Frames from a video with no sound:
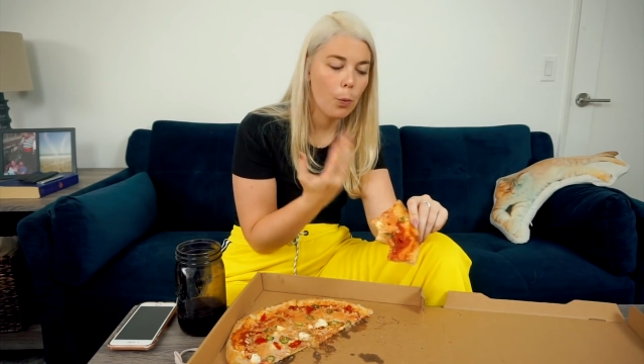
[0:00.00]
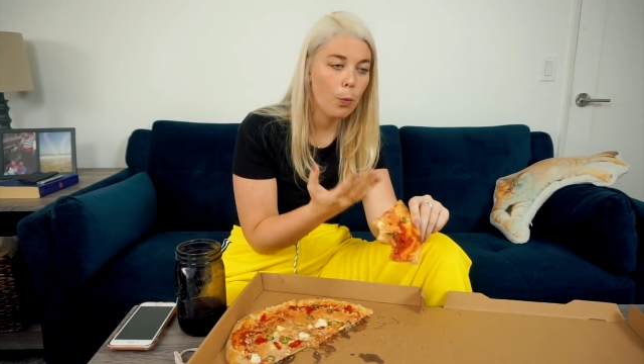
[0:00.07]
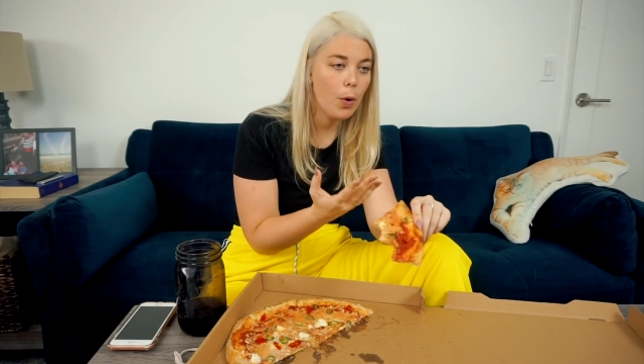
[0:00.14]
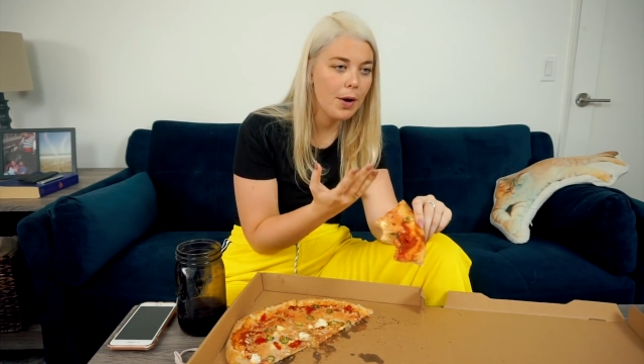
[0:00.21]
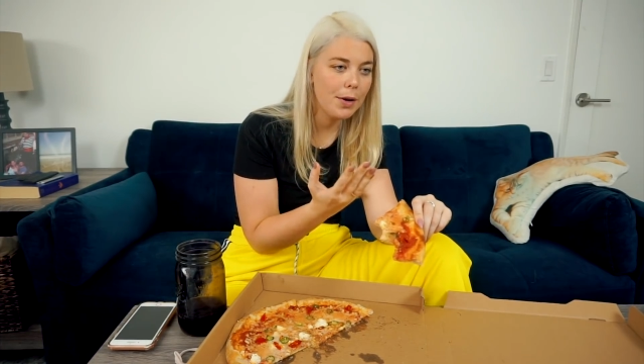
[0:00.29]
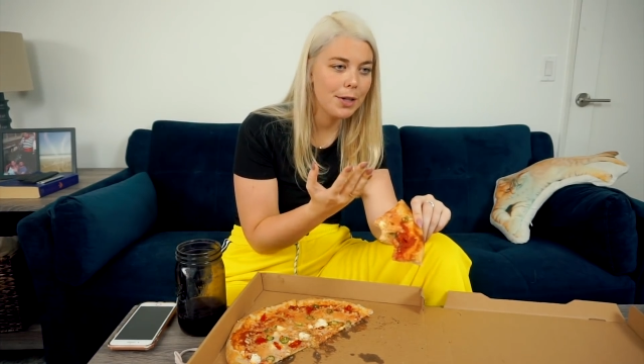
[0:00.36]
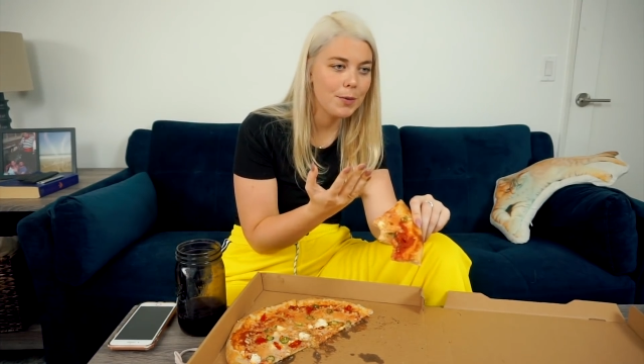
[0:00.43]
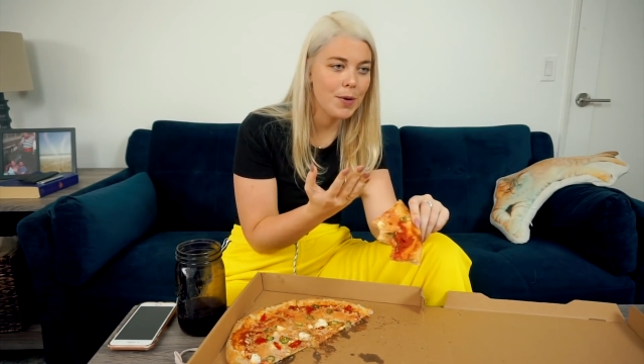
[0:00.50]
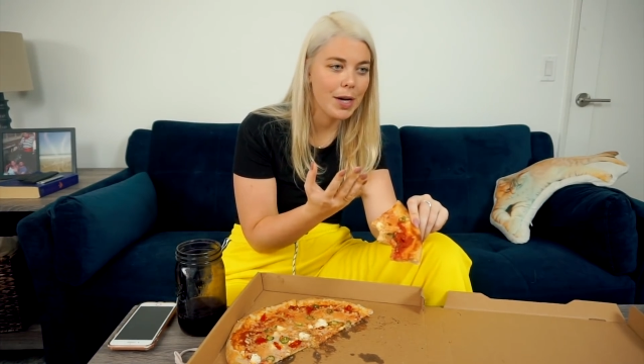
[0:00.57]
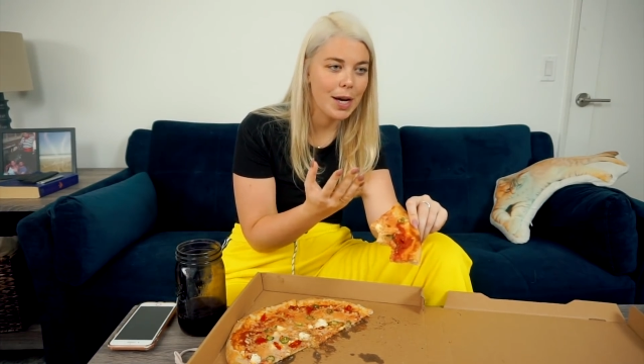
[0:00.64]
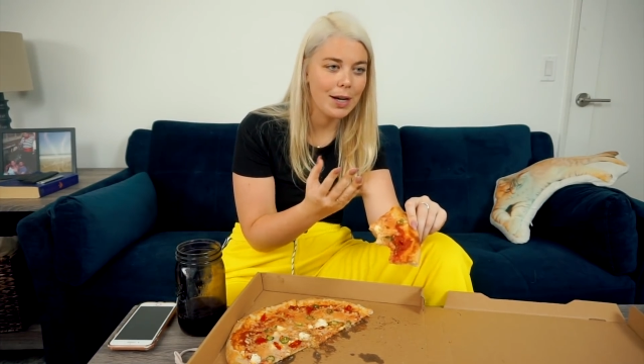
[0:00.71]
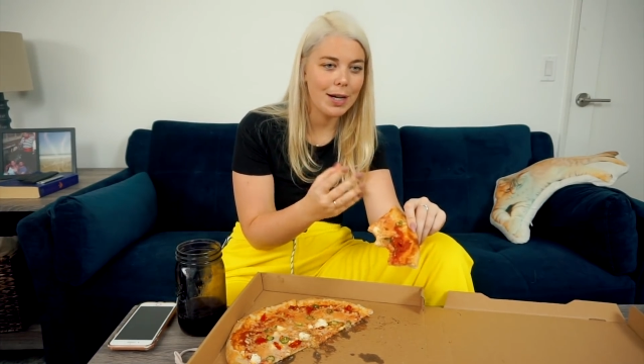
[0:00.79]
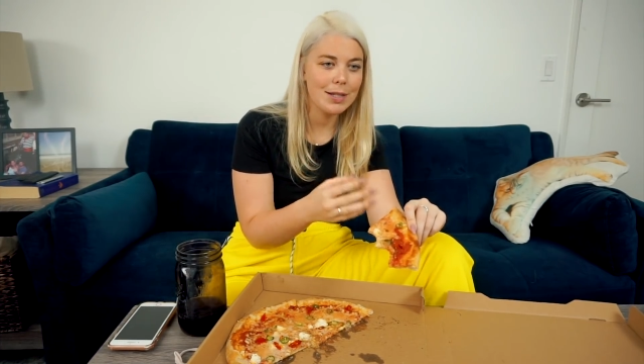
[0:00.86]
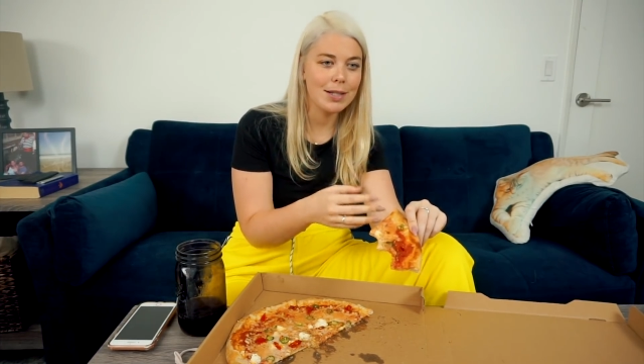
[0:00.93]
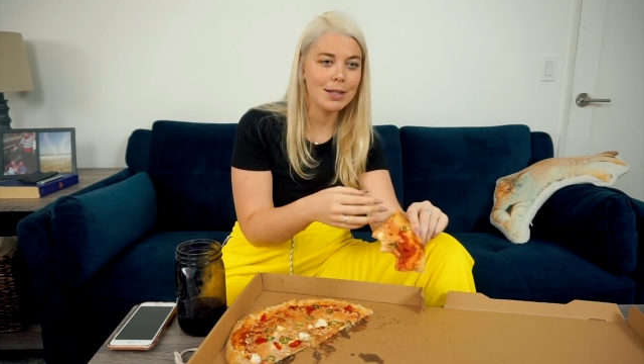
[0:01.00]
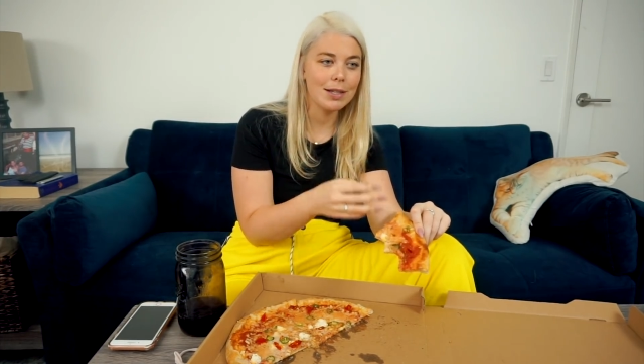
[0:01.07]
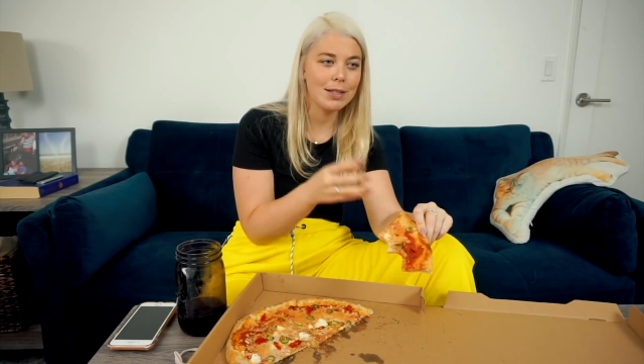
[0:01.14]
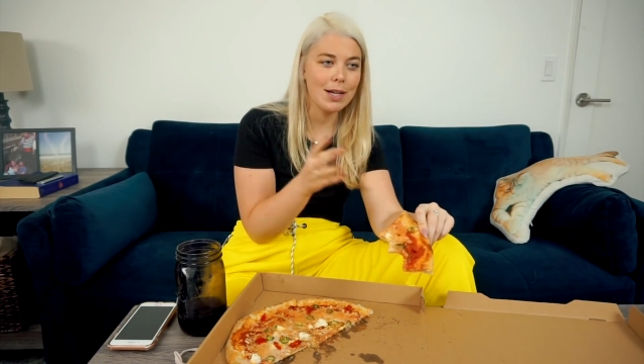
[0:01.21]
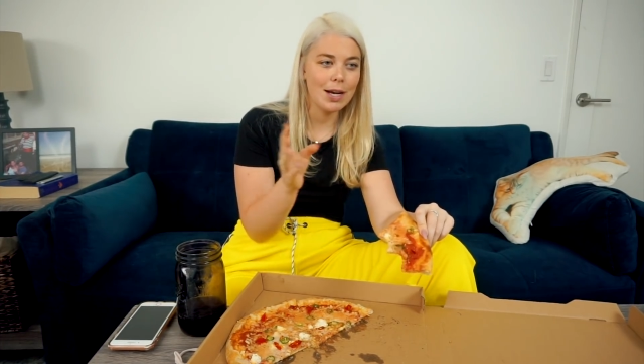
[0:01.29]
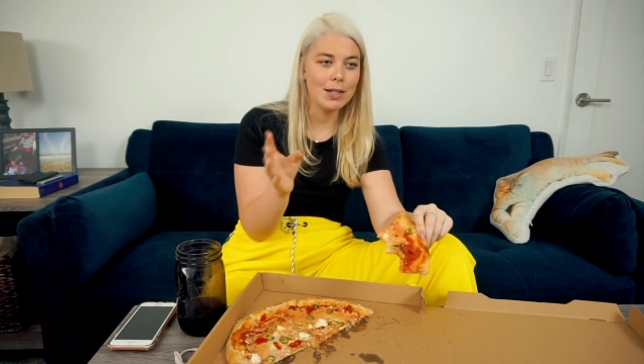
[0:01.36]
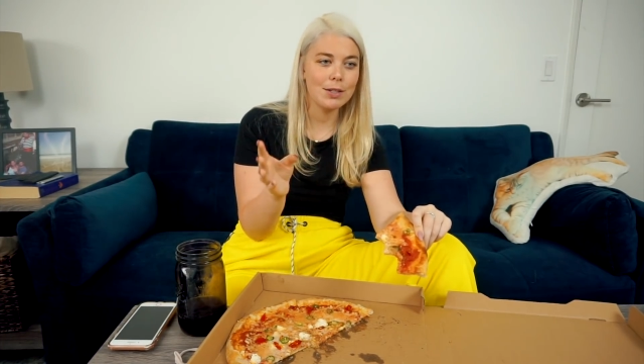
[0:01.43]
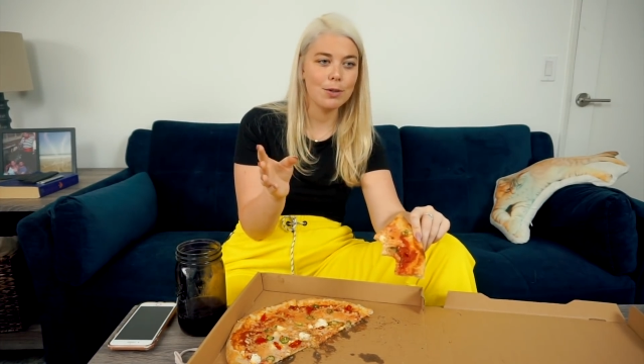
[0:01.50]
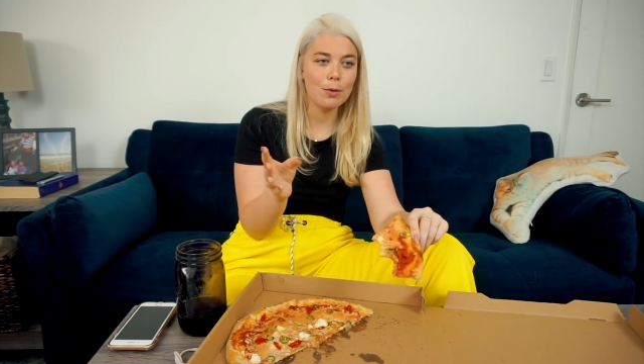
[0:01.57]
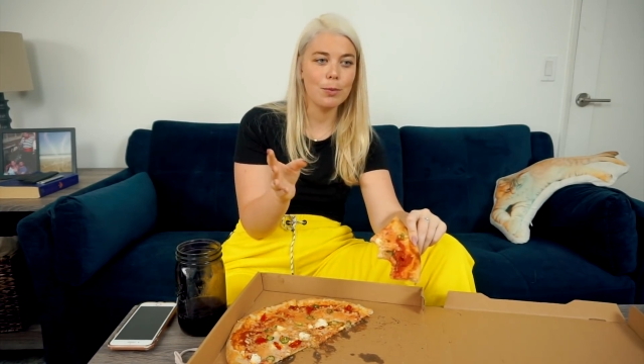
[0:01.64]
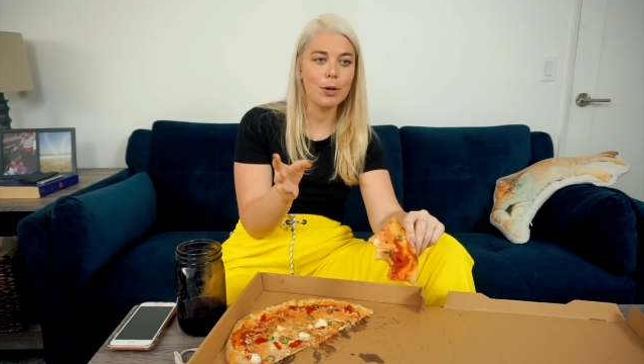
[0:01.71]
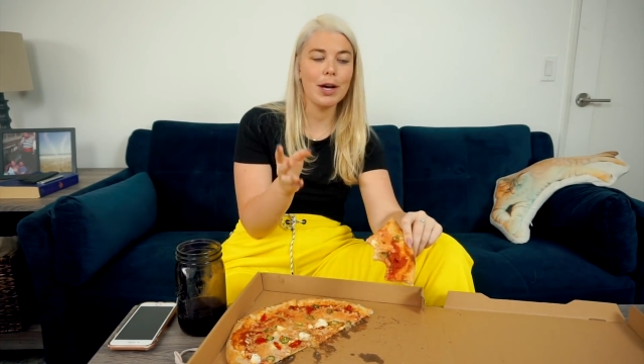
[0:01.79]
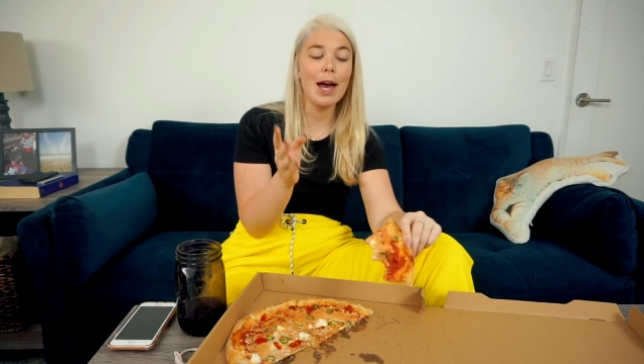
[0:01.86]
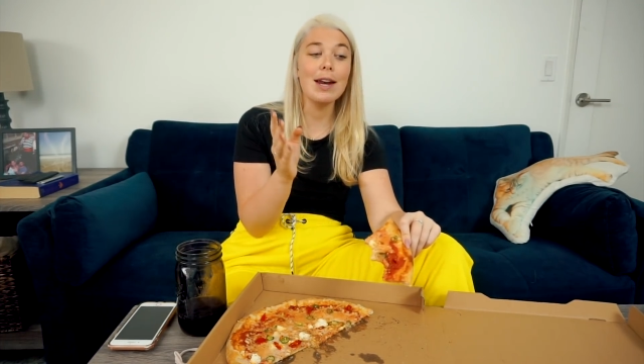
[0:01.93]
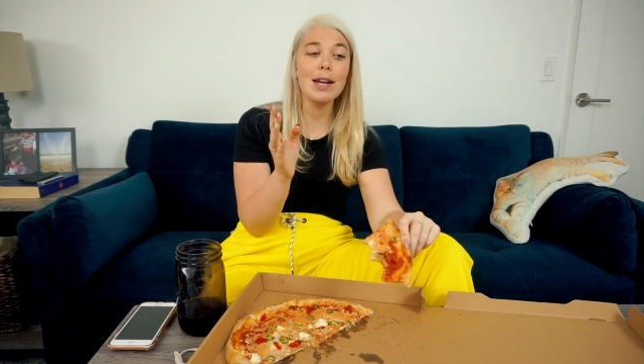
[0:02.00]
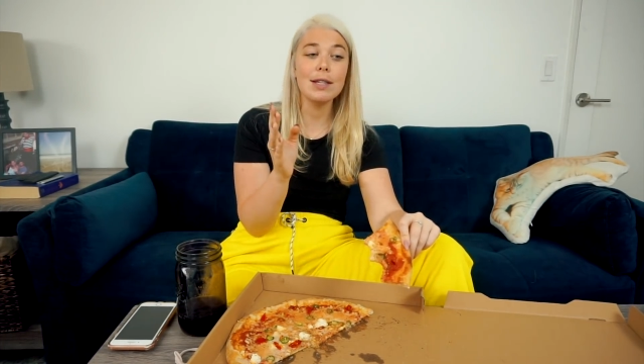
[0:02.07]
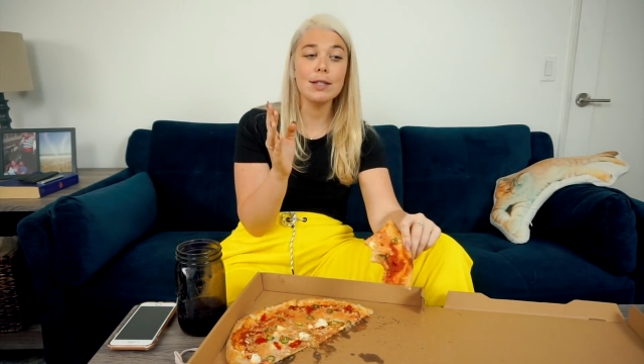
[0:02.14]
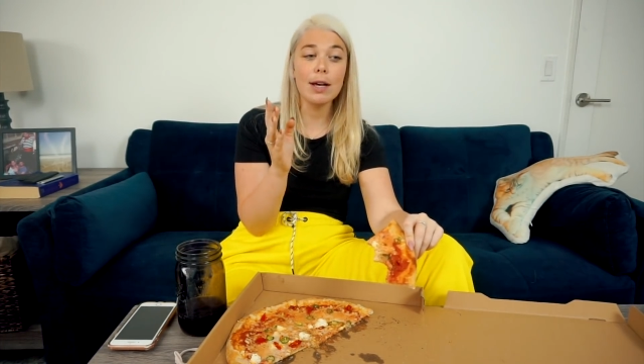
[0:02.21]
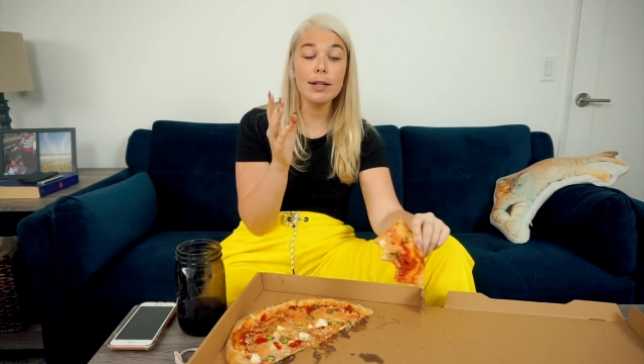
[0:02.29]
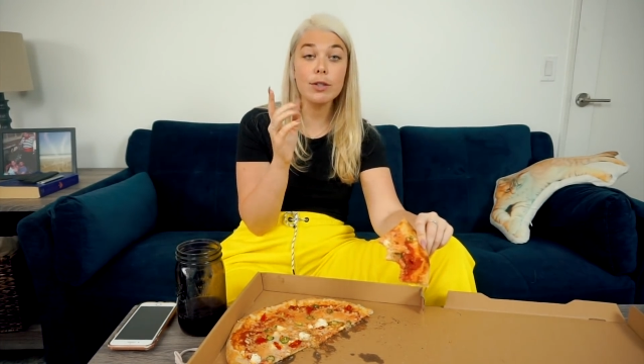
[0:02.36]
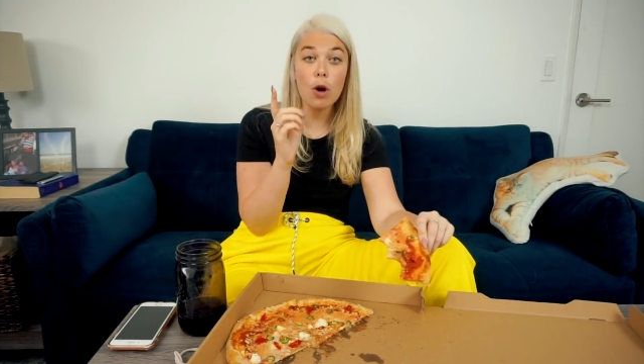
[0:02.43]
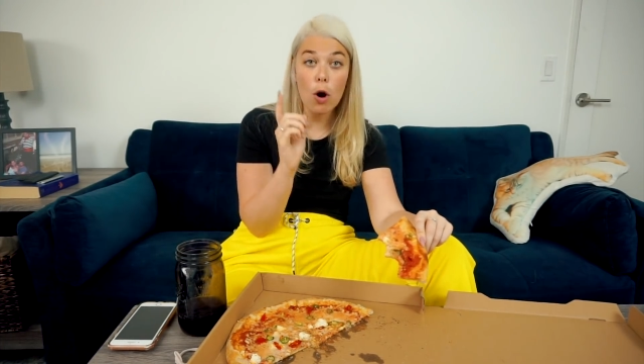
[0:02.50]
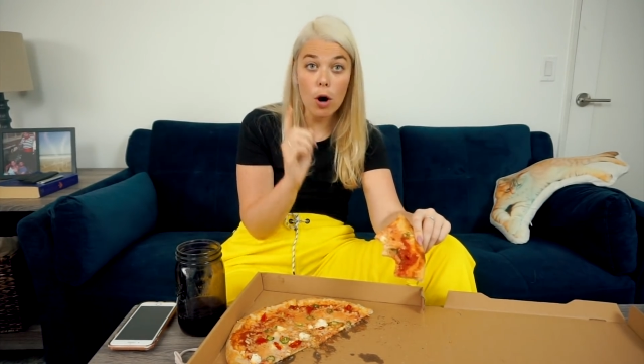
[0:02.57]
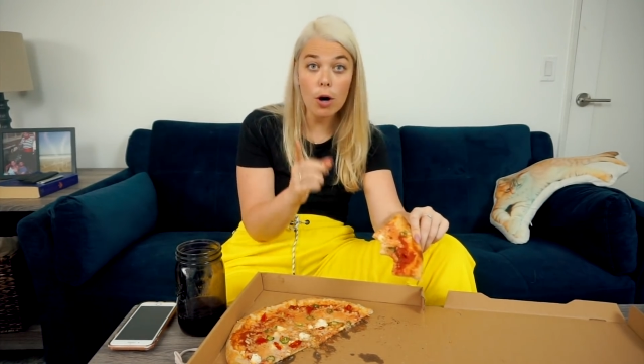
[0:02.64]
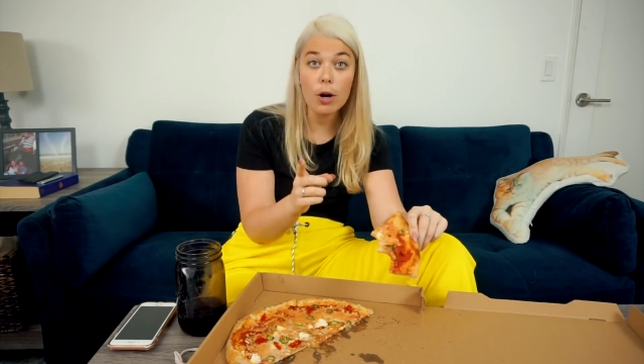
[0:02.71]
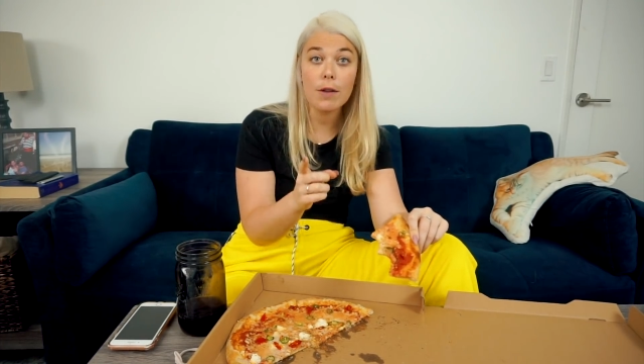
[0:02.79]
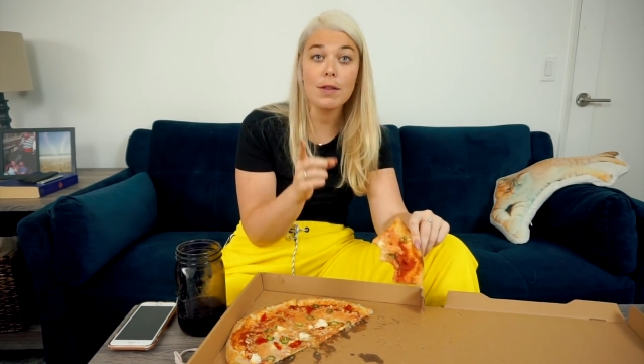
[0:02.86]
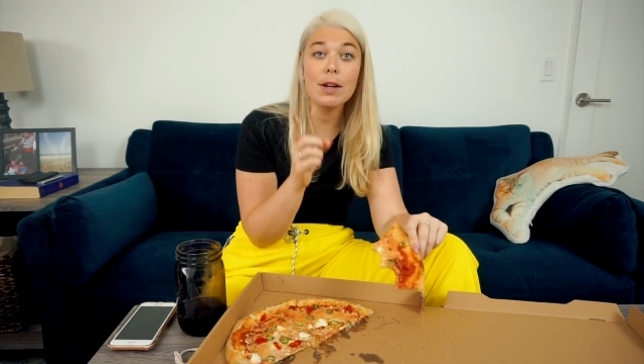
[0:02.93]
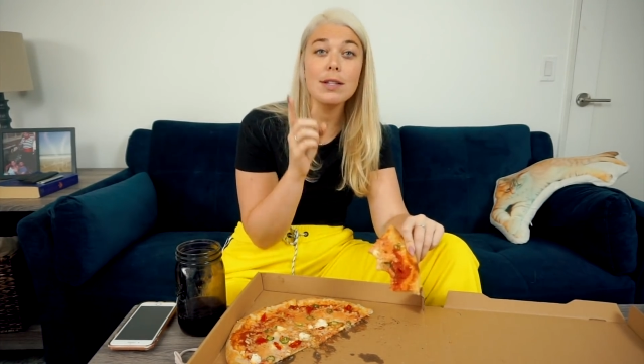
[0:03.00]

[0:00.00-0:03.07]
One is recognizing that diets don't work, and it's hard.